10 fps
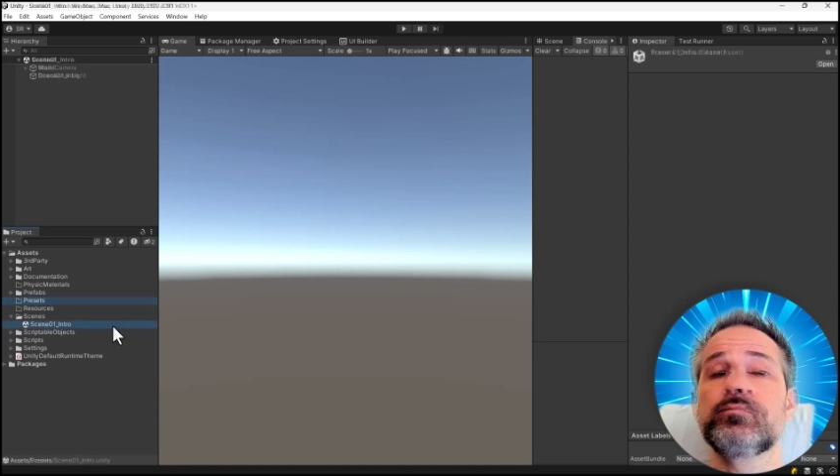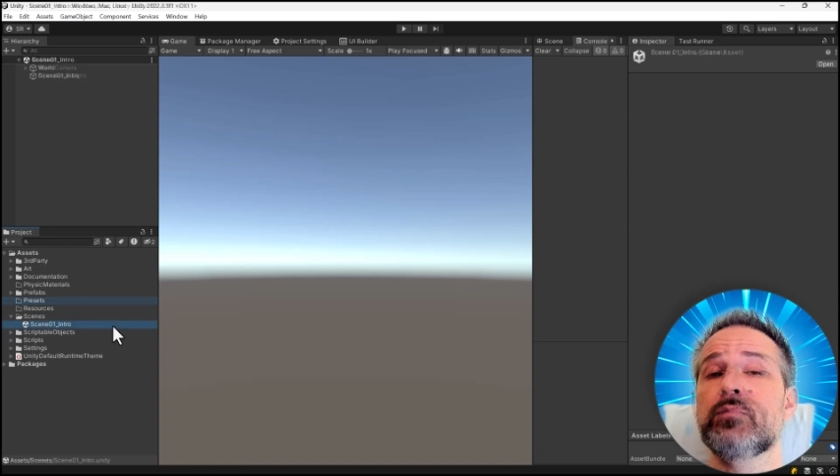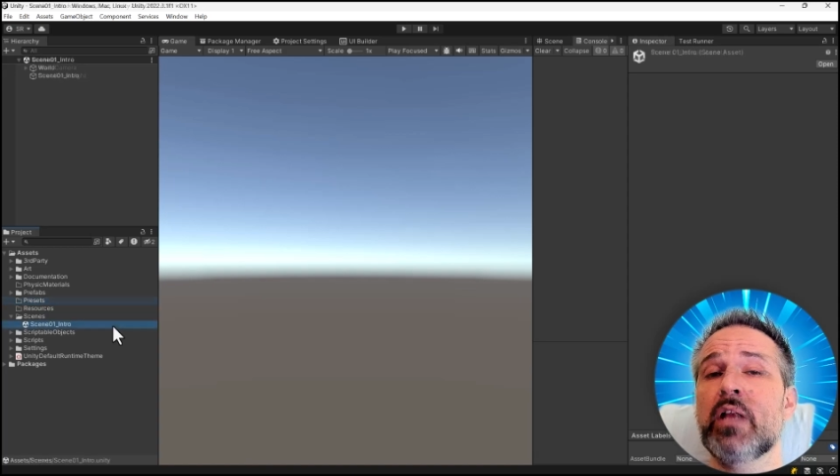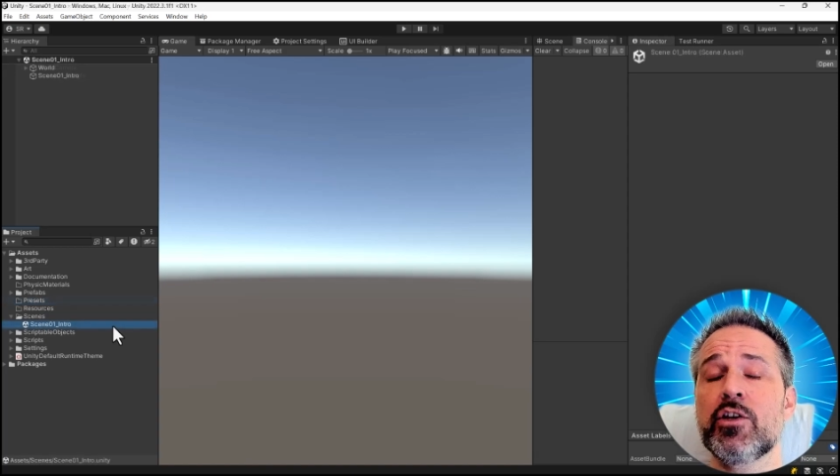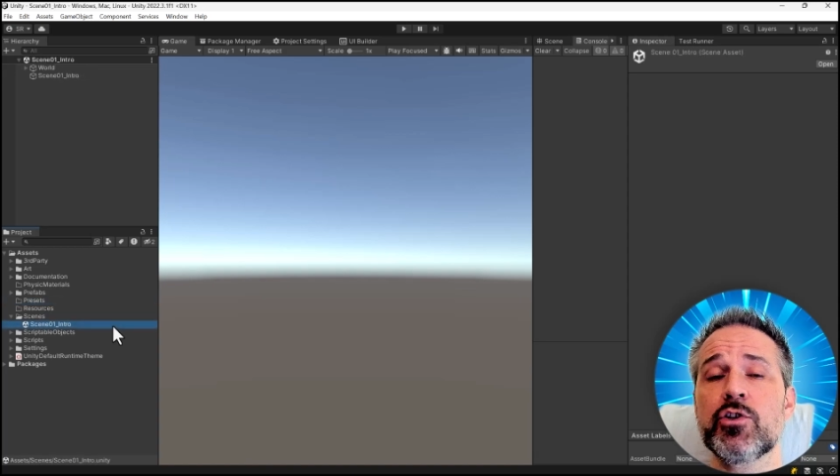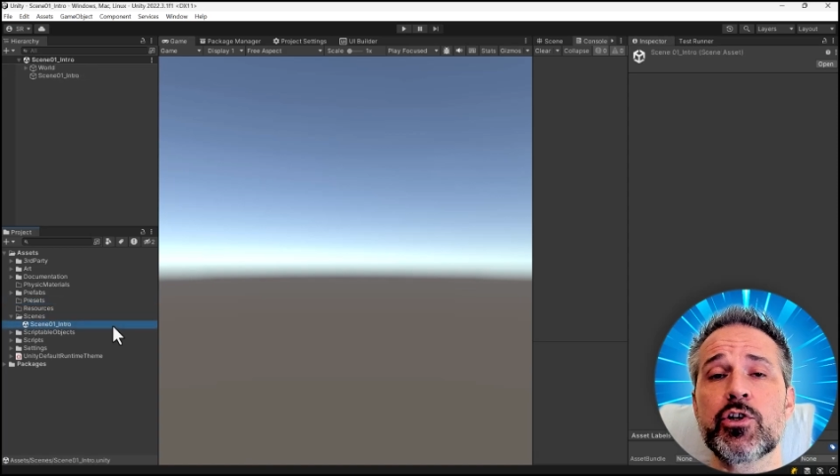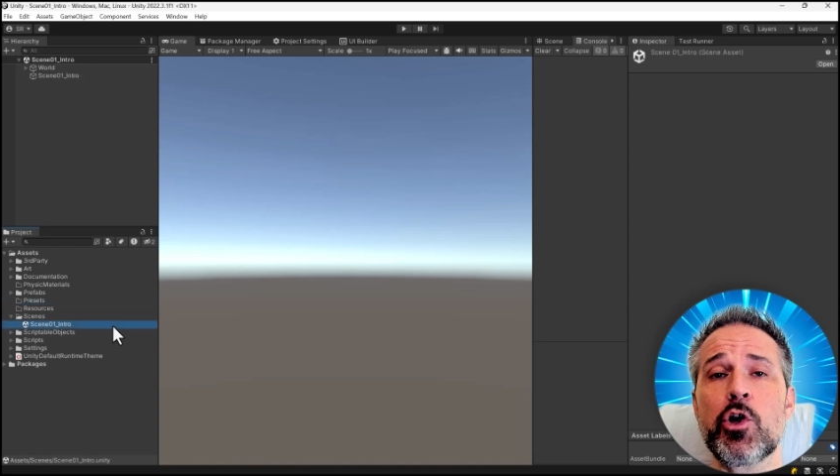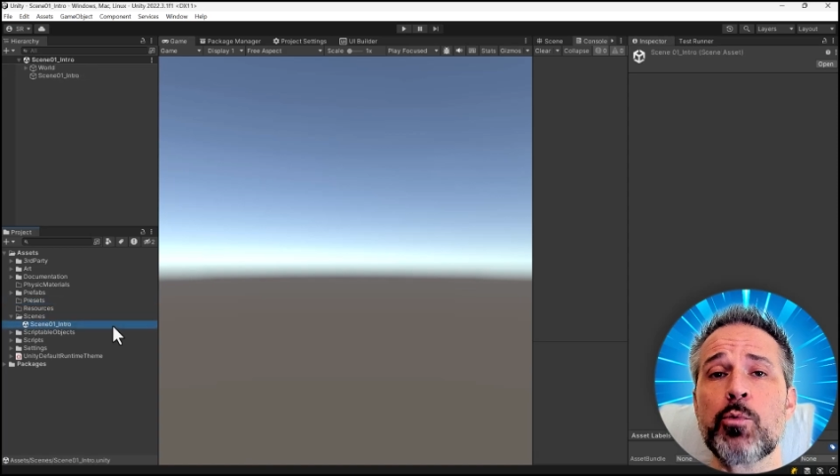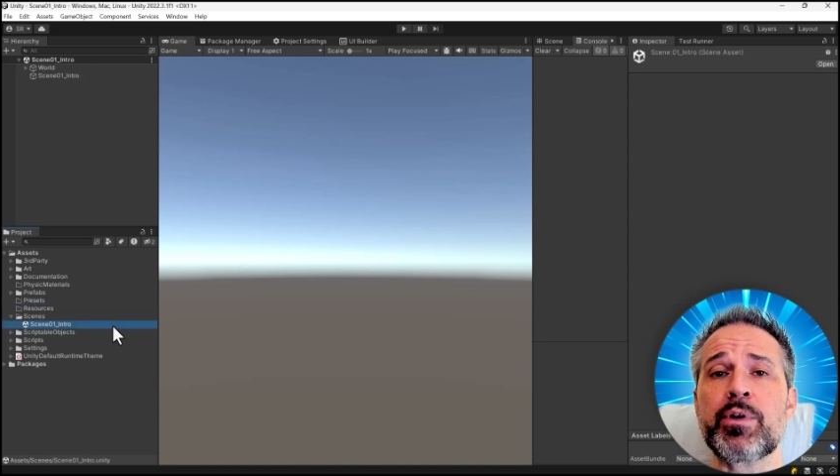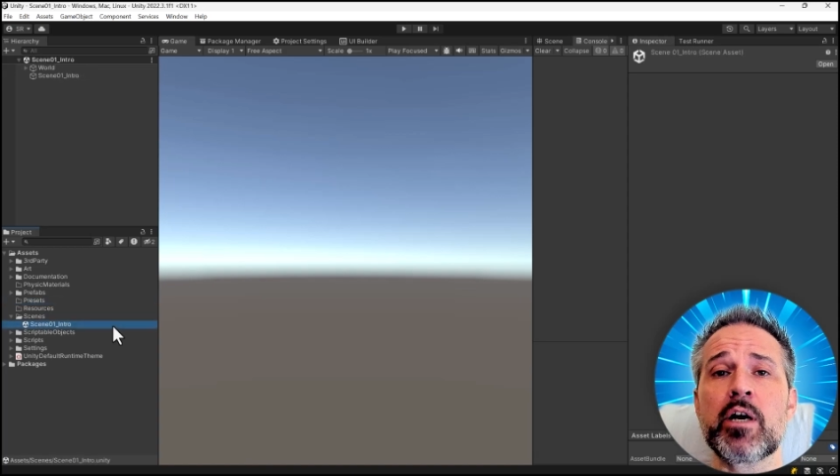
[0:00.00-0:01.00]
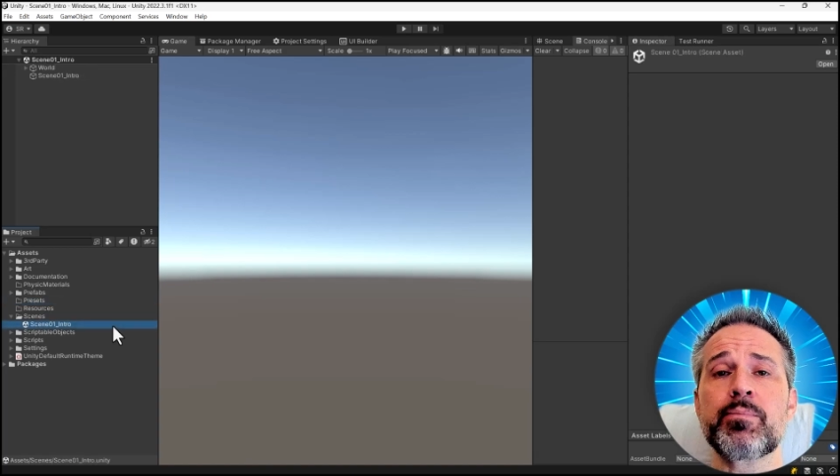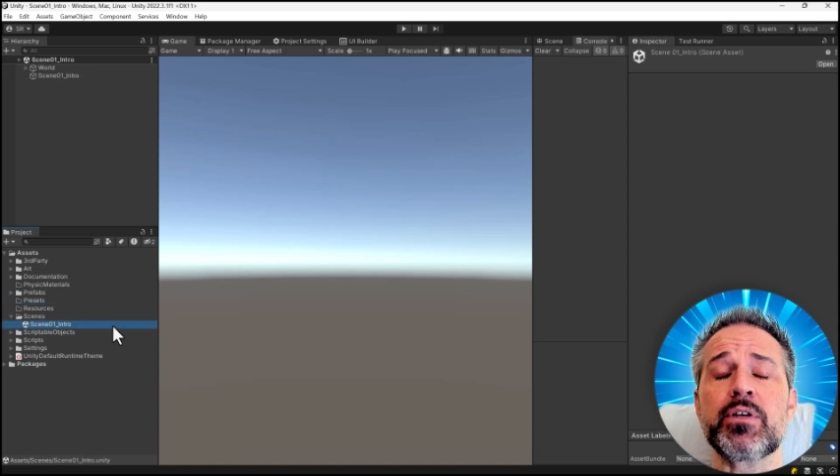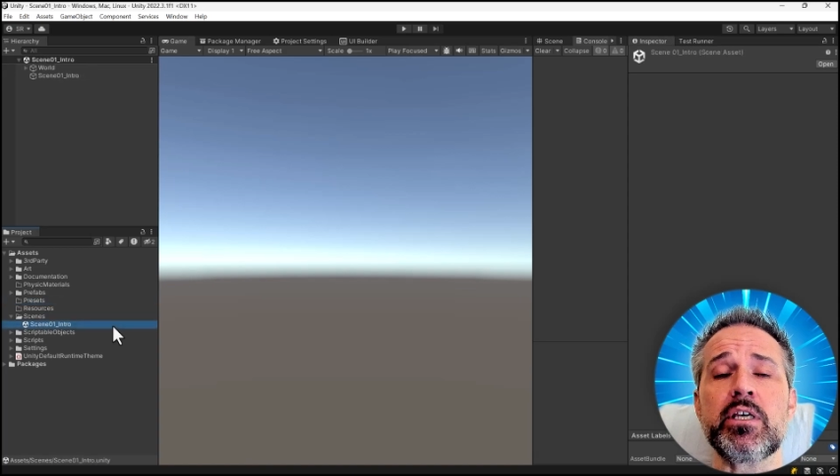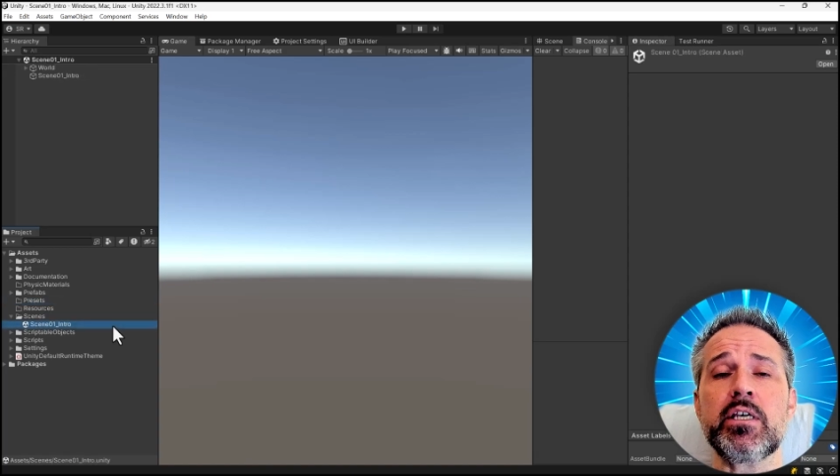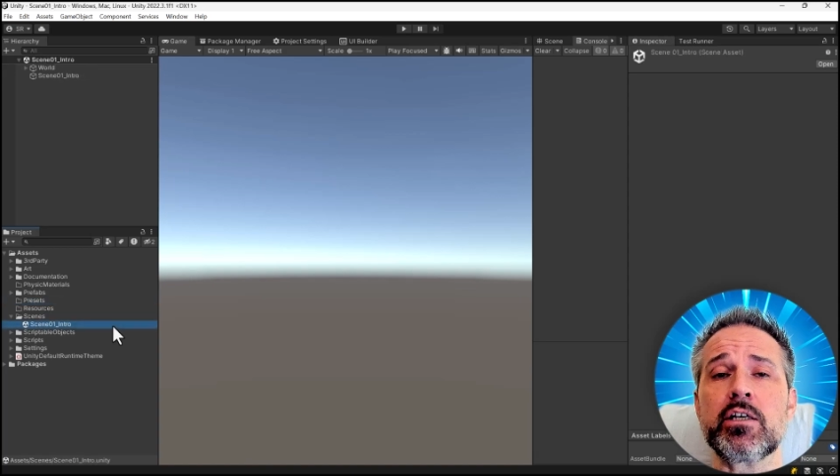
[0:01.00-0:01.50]
Now you can open up
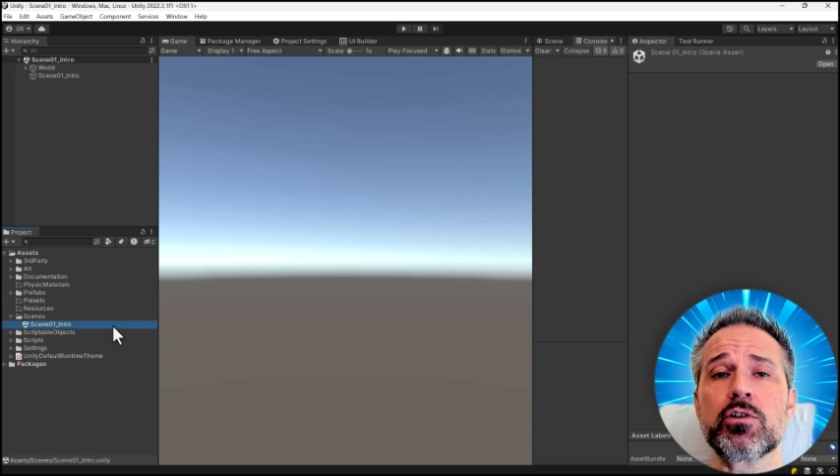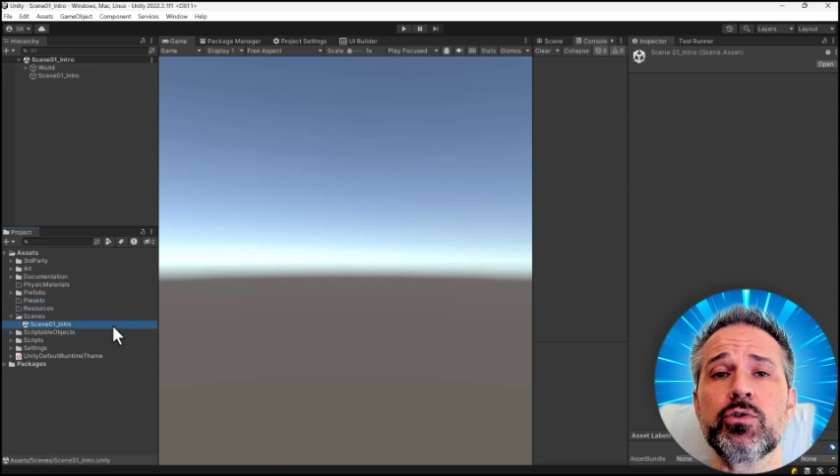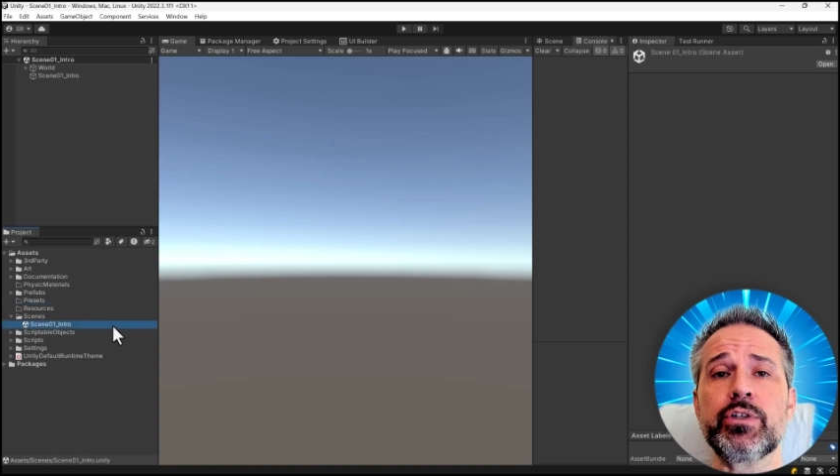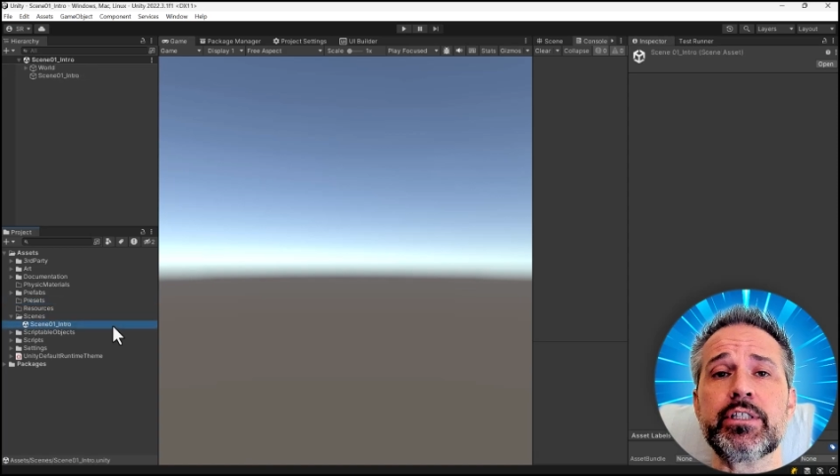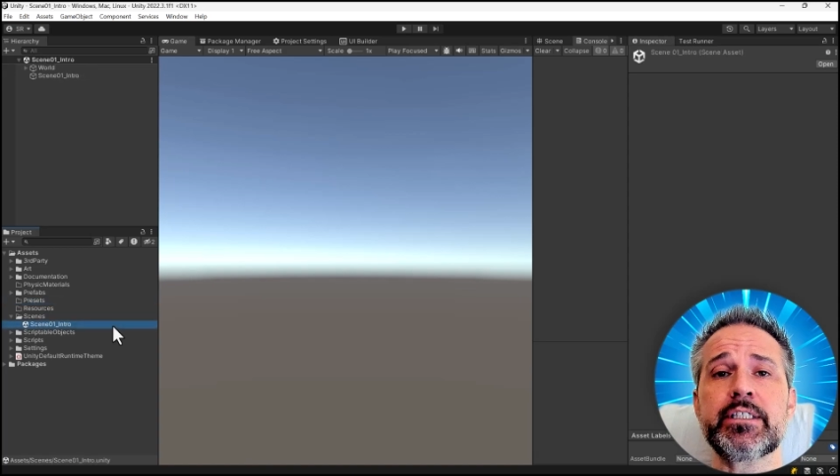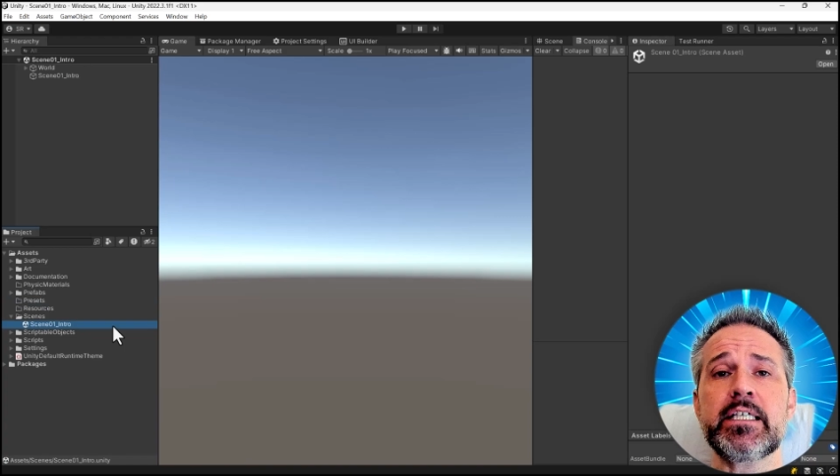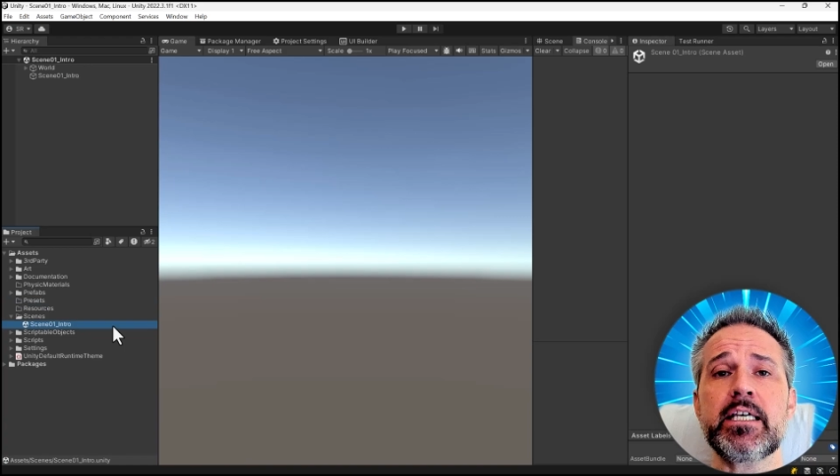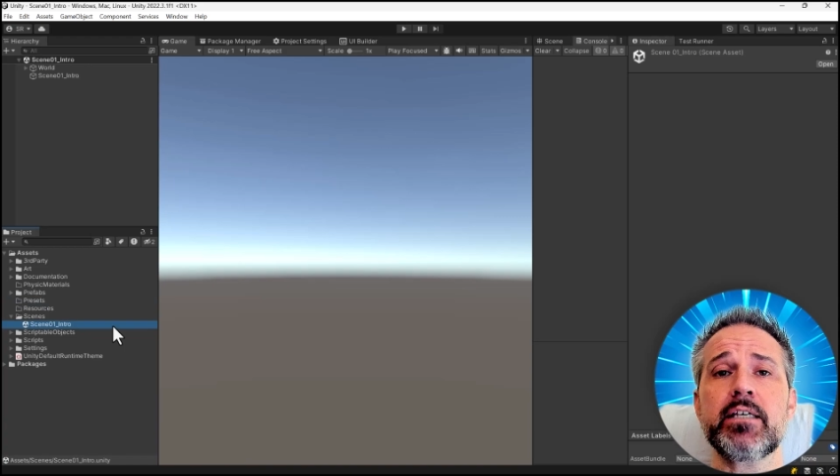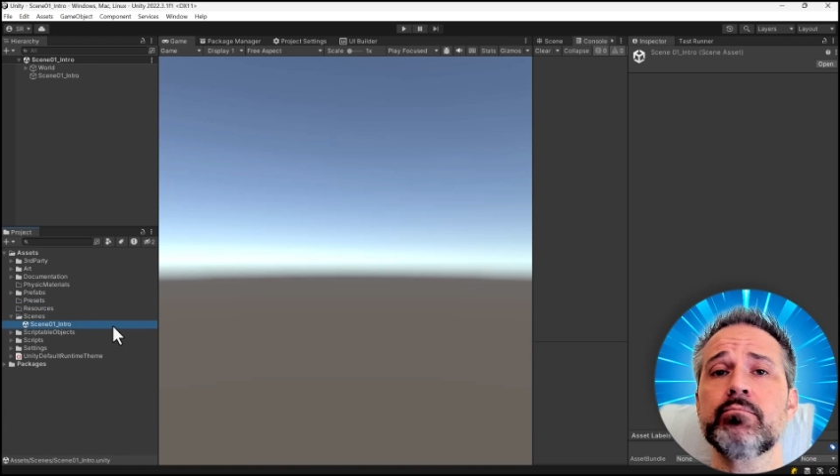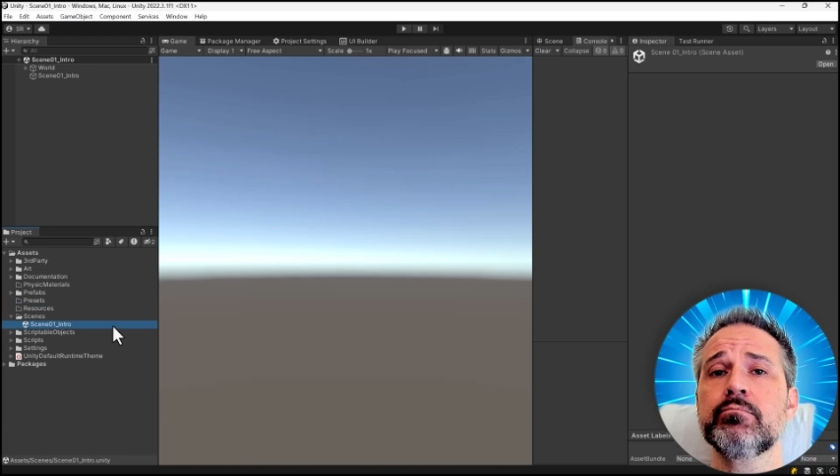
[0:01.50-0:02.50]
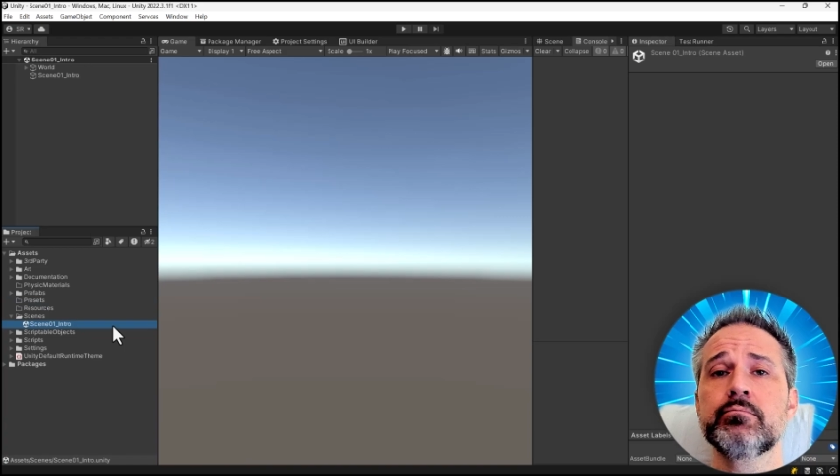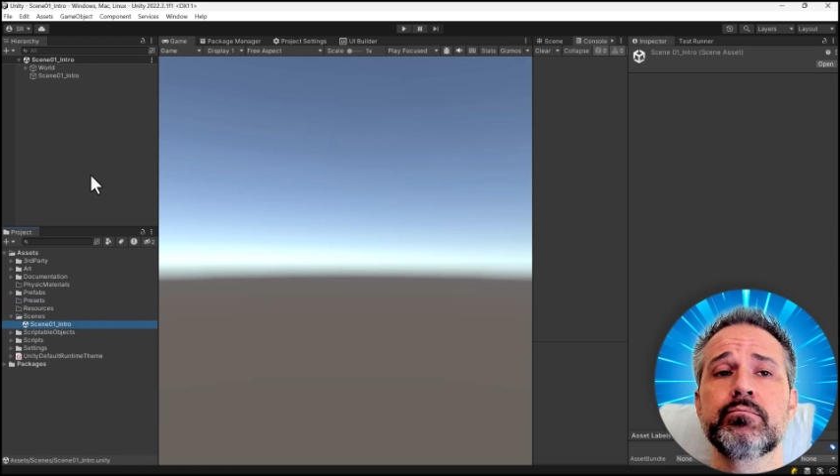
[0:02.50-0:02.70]
the included scene.